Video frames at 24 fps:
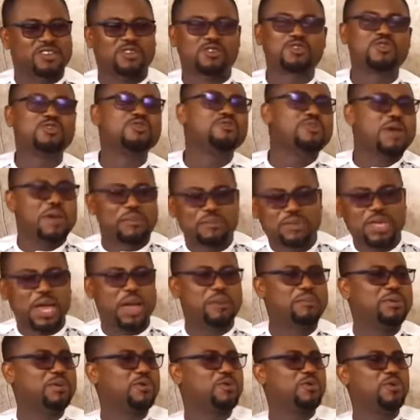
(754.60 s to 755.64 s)
Baby, I
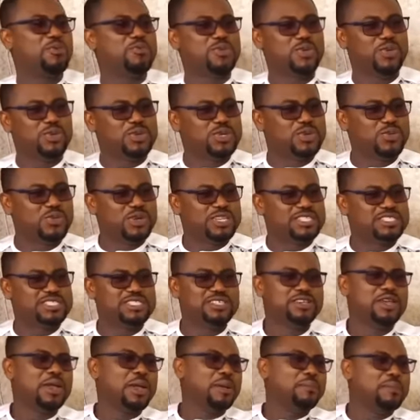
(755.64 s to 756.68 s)
could build the way.
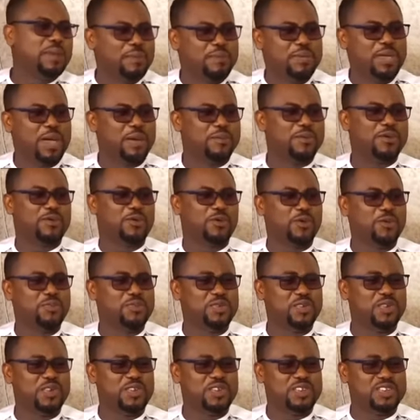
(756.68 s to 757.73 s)
Baby, I could
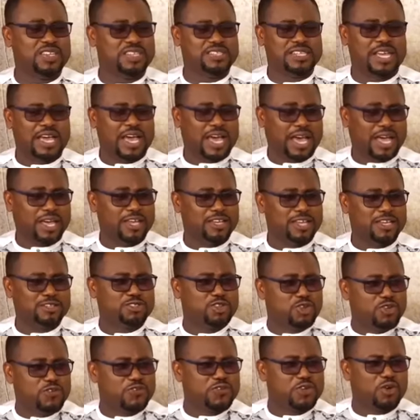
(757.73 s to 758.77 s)
build it. Do
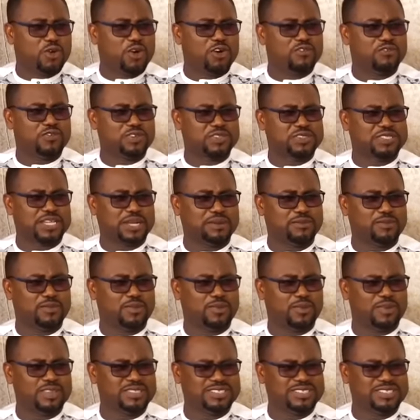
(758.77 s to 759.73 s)
you feel comfortable?